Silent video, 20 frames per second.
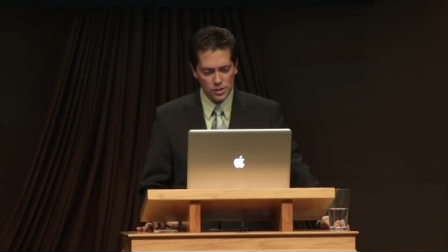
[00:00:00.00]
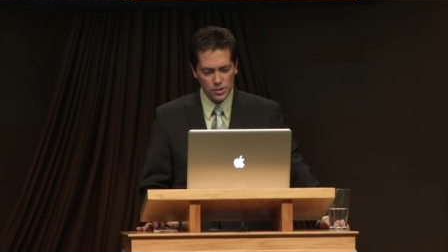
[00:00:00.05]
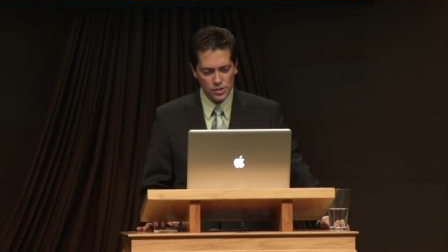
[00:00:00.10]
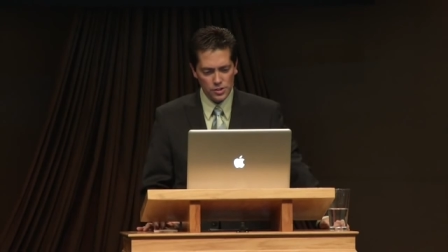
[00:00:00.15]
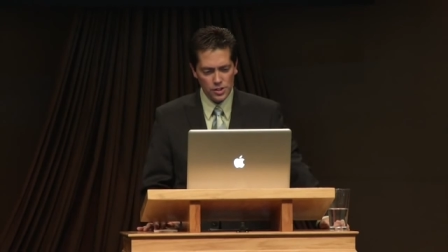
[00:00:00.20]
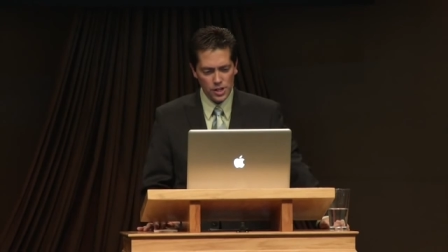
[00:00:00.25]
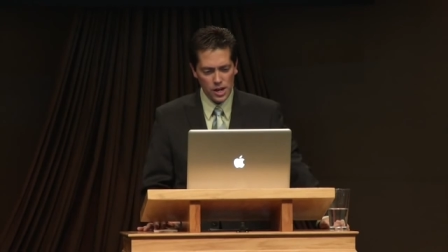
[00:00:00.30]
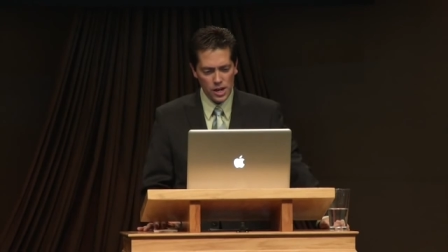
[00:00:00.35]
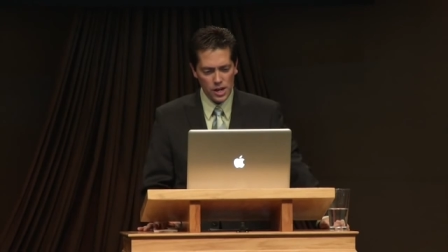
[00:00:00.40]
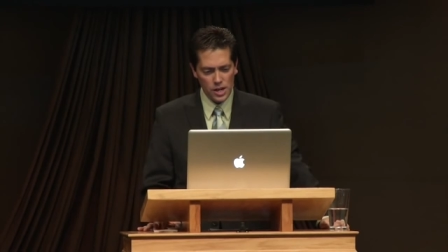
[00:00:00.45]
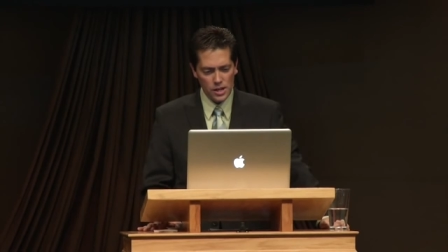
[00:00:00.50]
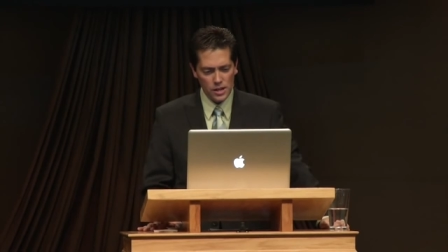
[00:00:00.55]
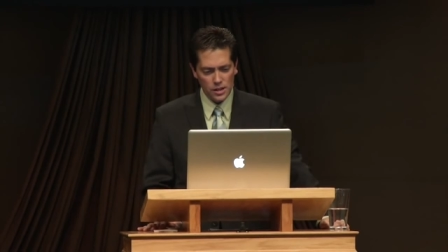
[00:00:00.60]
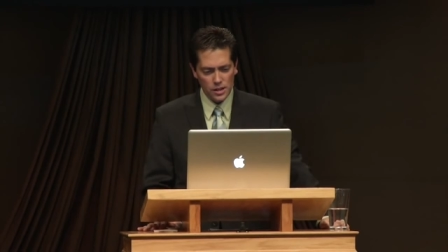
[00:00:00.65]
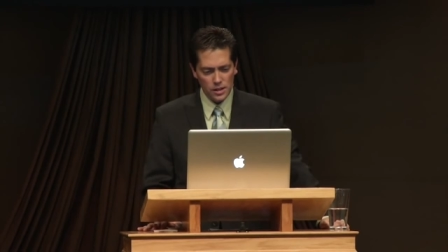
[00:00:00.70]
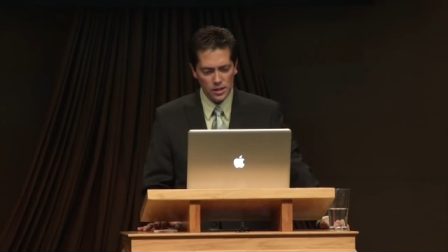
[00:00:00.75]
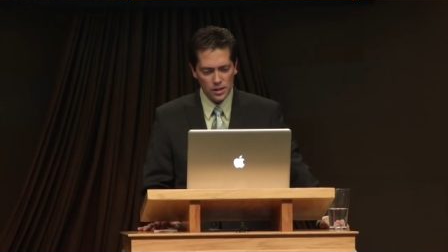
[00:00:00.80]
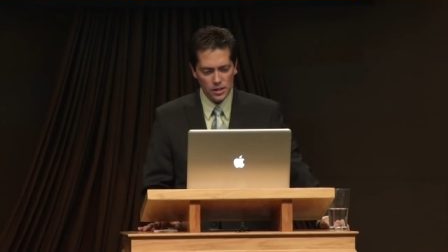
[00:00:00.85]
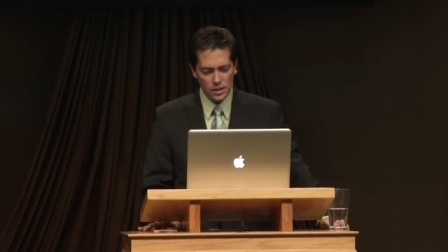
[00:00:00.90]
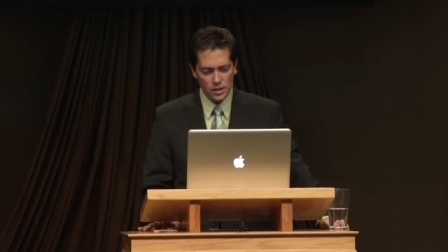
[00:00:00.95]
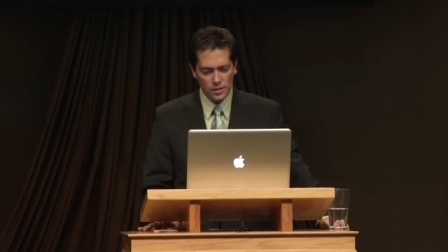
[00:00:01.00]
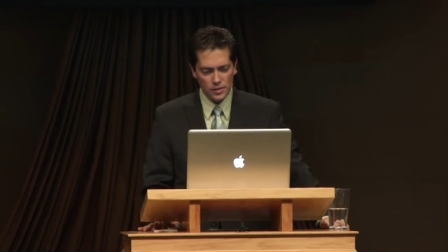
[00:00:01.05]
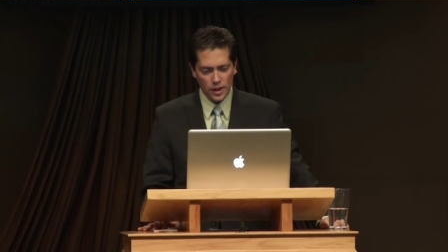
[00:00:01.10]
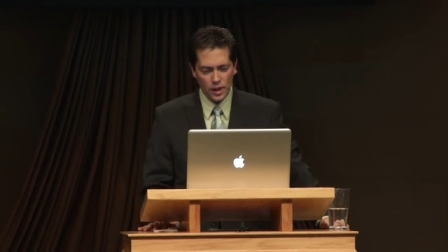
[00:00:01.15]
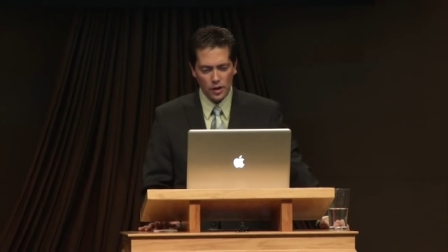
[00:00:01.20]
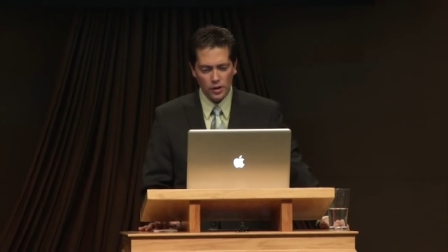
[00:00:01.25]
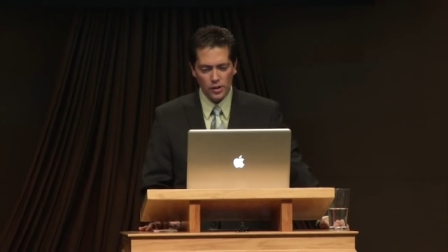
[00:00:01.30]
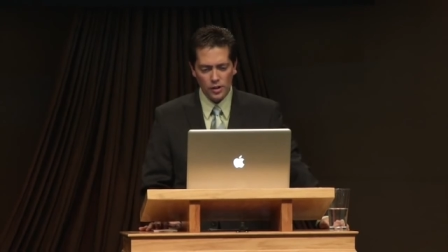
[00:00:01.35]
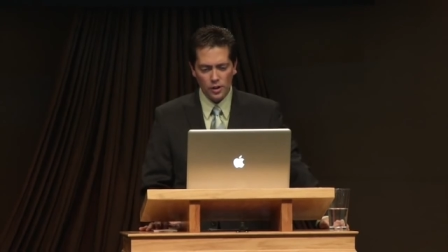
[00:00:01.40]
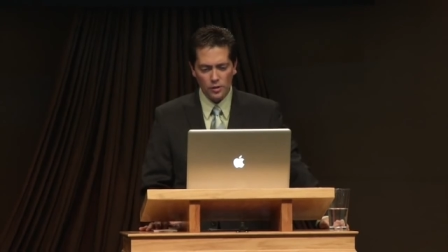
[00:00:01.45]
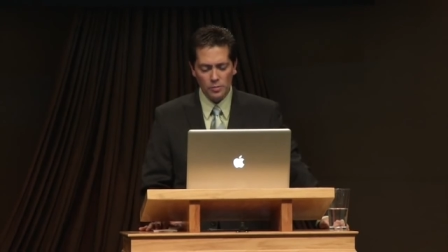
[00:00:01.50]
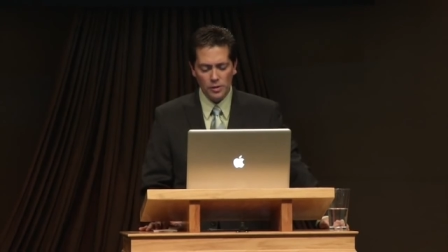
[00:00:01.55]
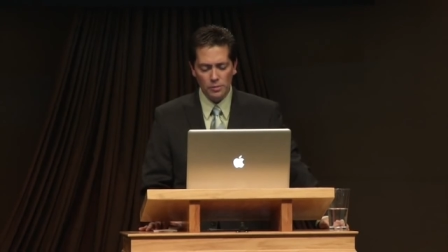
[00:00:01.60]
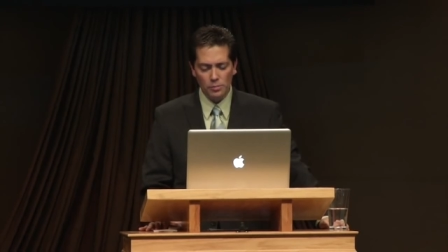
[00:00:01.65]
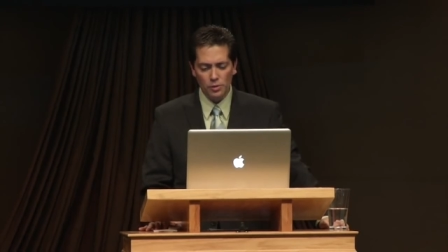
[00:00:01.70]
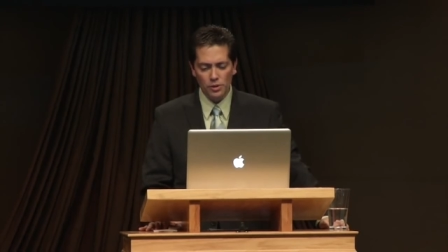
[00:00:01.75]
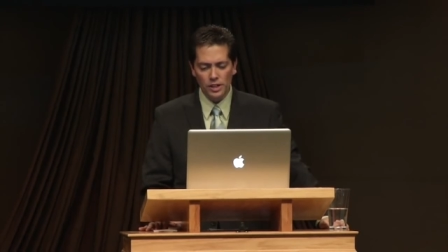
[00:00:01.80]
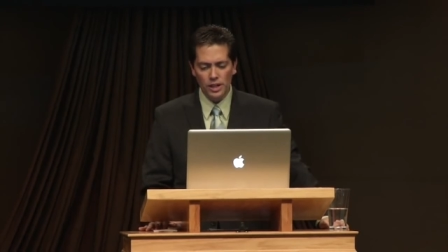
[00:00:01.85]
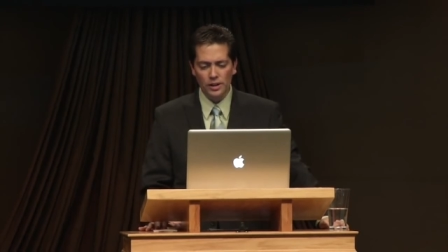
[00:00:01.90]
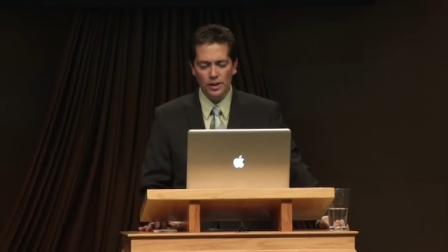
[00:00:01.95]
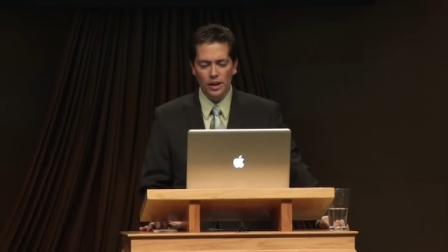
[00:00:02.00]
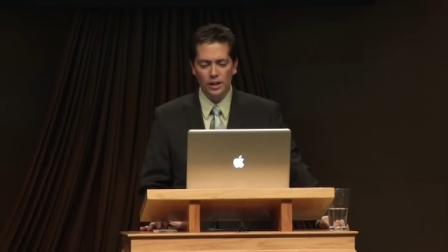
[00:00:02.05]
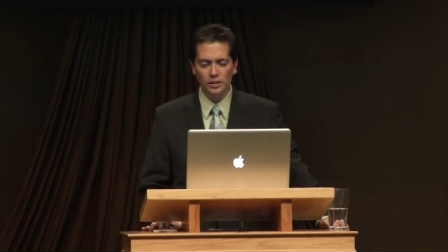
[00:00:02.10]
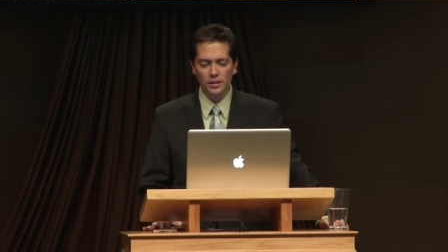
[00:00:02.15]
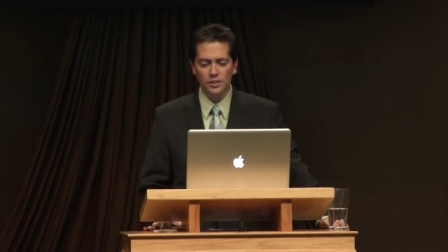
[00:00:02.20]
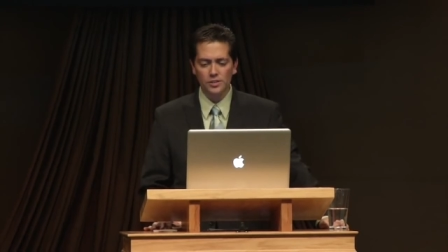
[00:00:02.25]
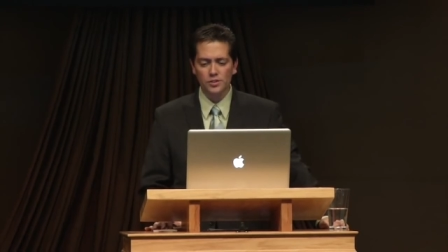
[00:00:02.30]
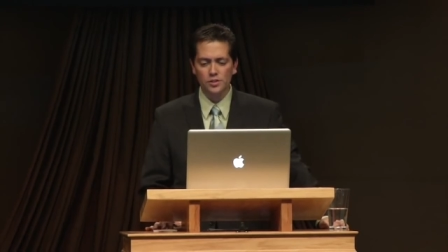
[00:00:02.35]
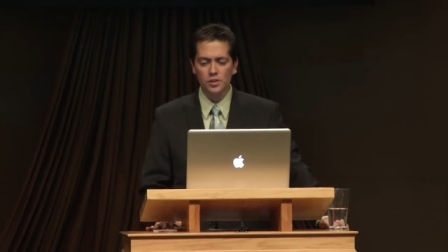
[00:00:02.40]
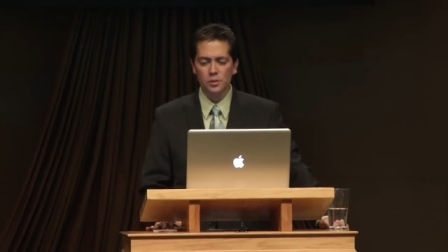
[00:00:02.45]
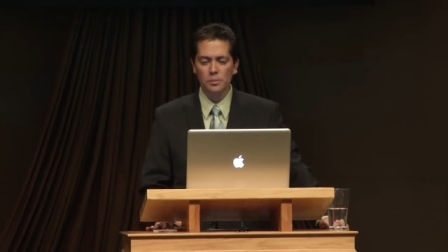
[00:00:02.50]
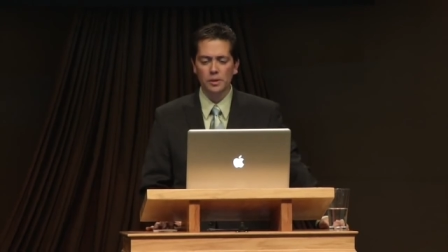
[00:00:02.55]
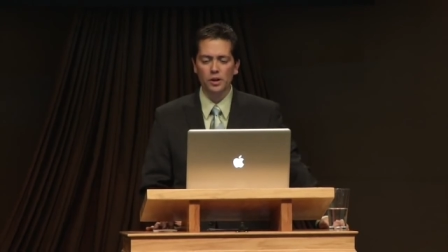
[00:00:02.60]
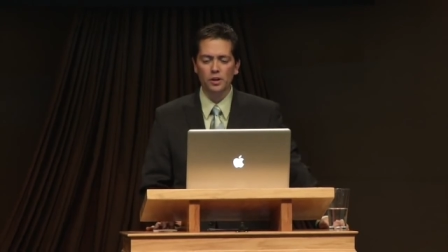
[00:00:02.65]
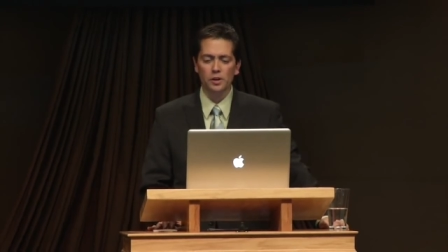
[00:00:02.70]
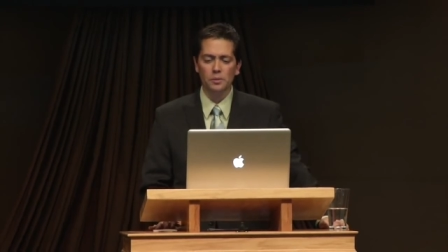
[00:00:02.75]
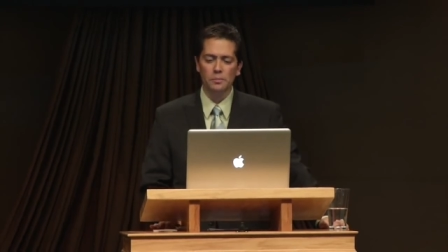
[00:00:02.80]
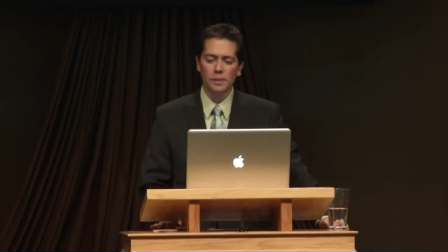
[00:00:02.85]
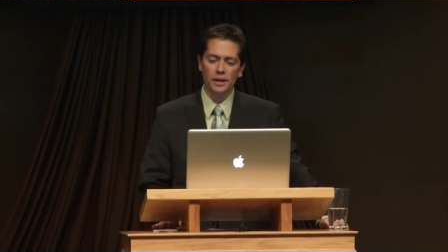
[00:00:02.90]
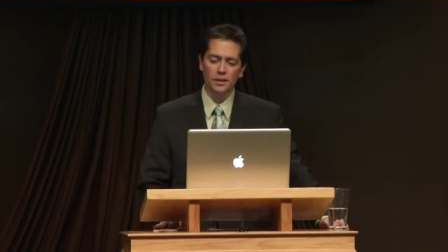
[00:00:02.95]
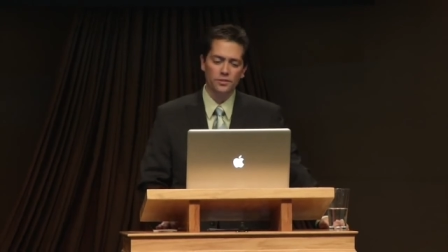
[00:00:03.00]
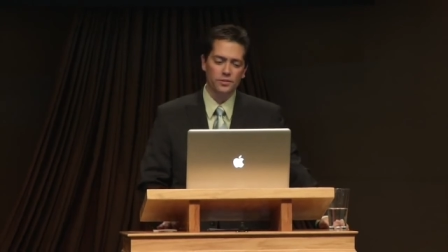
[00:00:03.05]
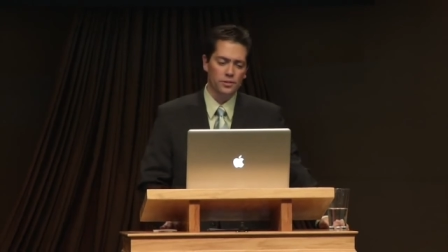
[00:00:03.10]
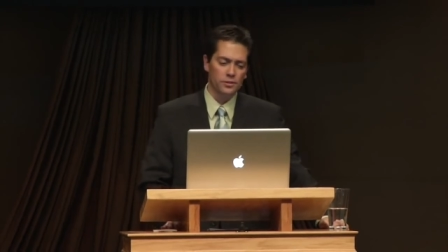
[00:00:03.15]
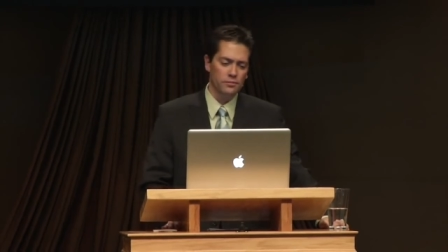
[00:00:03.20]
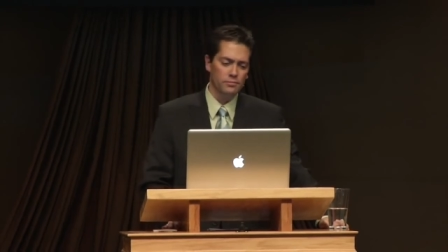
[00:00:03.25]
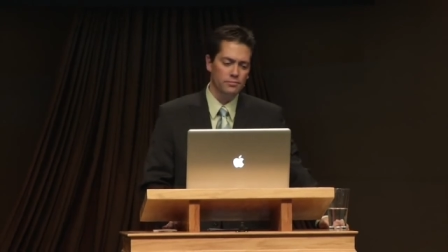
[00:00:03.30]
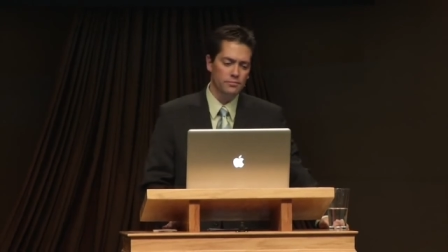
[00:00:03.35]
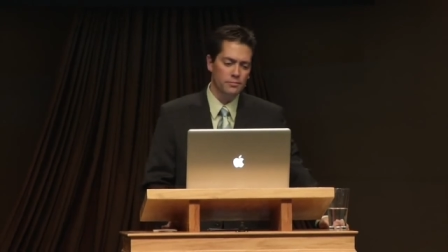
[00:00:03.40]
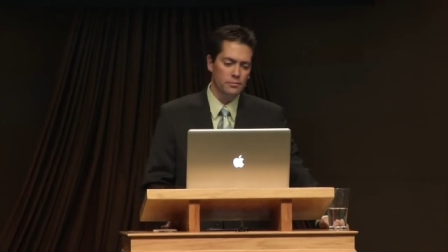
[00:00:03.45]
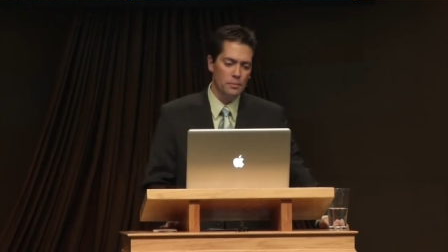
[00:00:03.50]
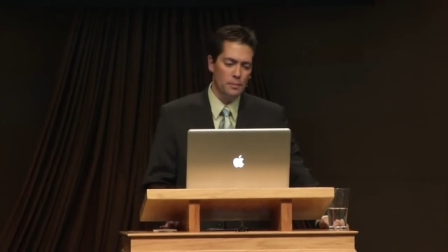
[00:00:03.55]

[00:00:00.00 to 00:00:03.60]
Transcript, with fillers: to say that our young people cannot listen to Marilyn Manson,